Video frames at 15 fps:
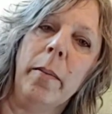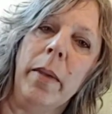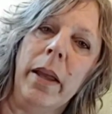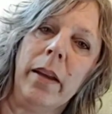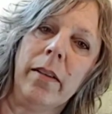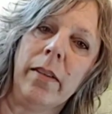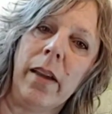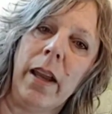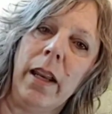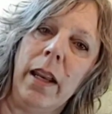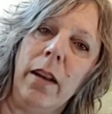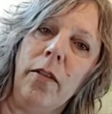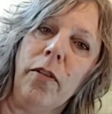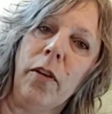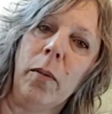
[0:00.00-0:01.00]

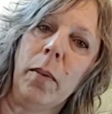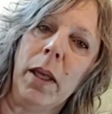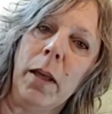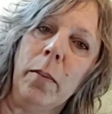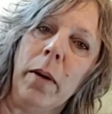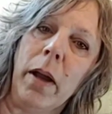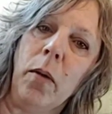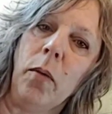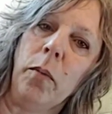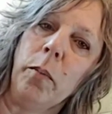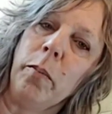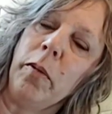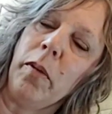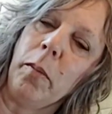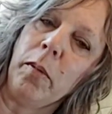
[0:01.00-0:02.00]
exciting for me by
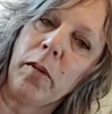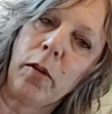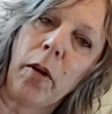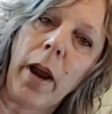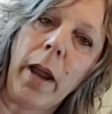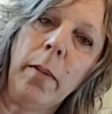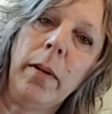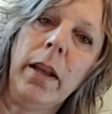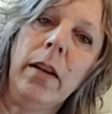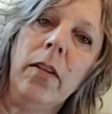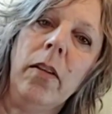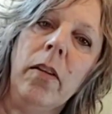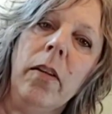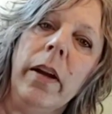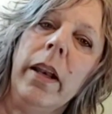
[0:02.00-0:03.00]
subscribing
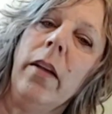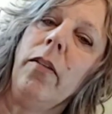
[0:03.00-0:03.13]
to it.